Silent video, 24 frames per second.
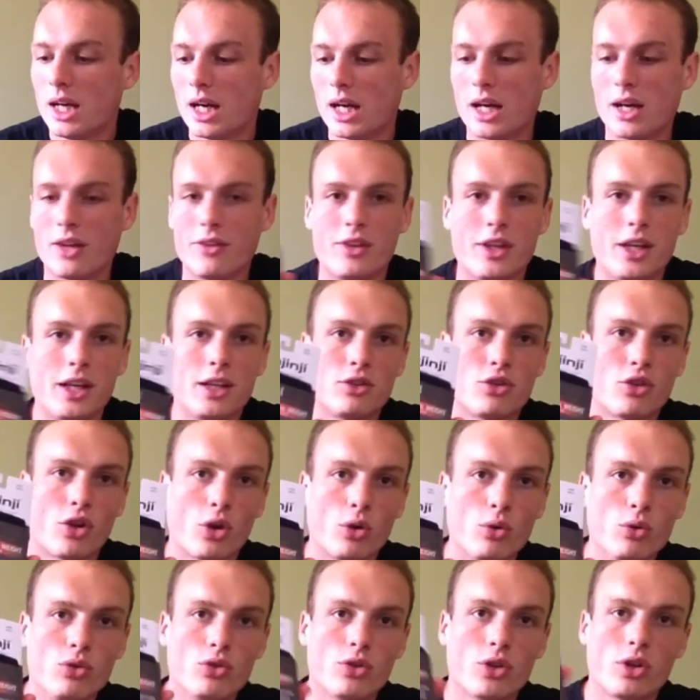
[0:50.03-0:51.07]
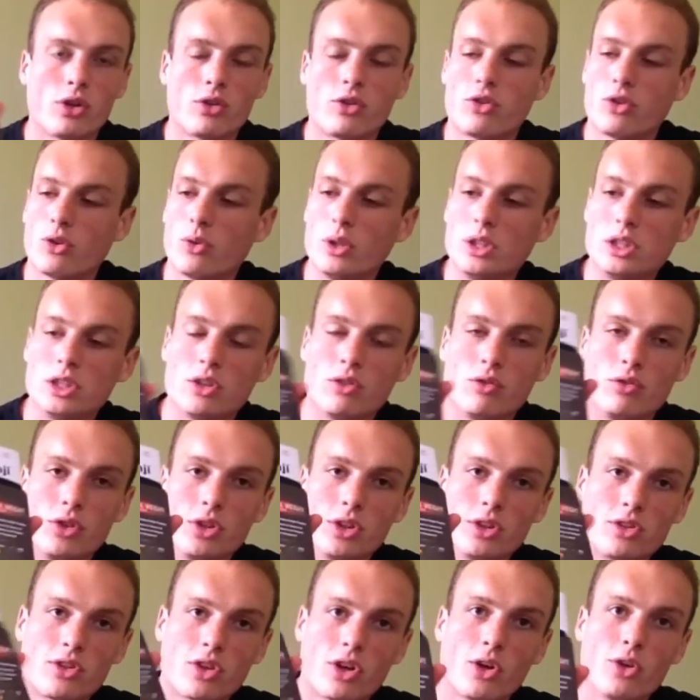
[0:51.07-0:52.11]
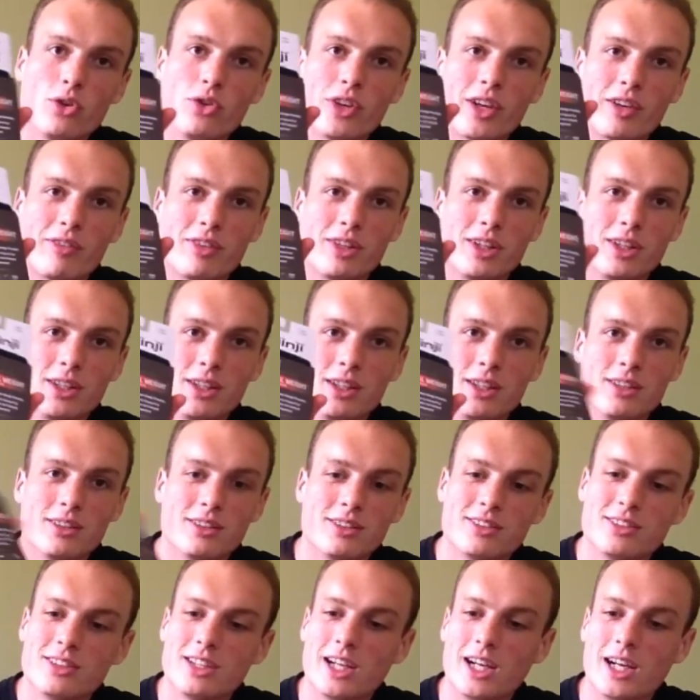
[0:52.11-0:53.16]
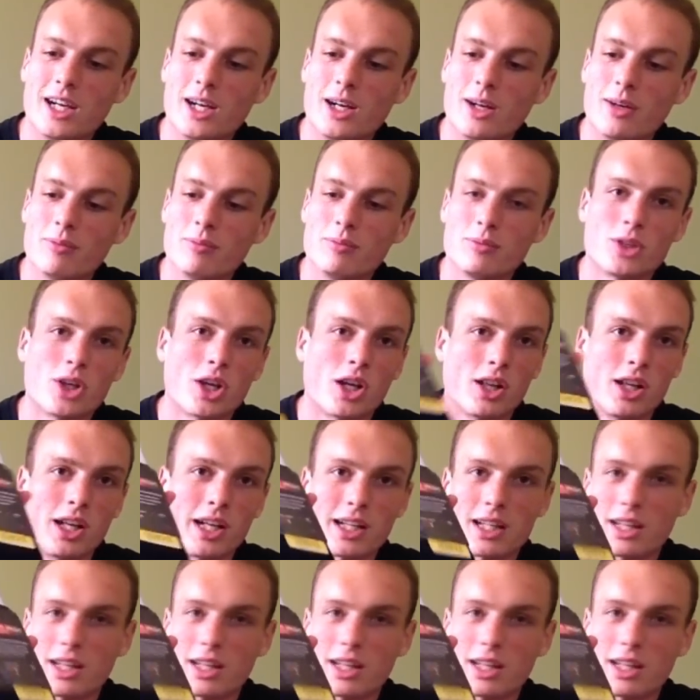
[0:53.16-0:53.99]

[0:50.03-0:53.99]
Uh, they're toe socks, so each of your toes have a little um, kind of